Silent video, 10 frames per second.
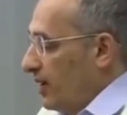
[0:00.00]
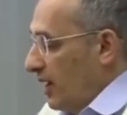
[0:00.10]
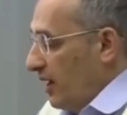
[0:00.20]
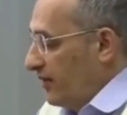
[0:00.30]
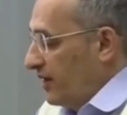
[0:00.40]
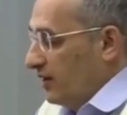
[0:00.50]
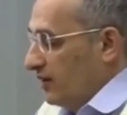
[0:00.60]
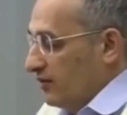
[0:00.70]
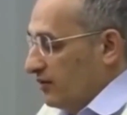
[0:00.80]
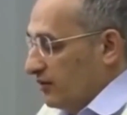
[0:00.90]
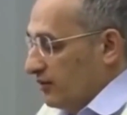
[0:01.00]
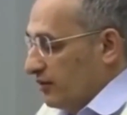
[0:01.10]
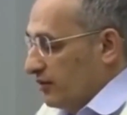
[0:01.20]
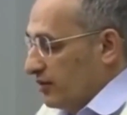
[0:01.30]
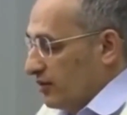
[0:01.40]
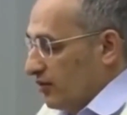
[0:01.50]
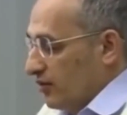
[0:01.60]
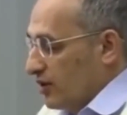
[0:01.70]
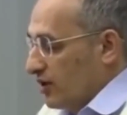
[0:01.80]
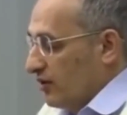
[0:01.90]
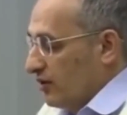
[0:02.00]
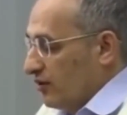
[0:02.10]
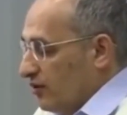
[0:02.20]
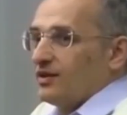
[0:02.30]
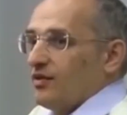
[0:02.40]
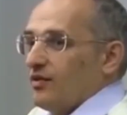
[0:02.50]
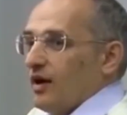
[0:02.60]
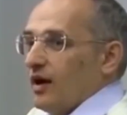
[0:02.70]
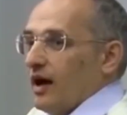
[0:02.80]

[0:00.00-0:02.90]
Leeches also love us very much. People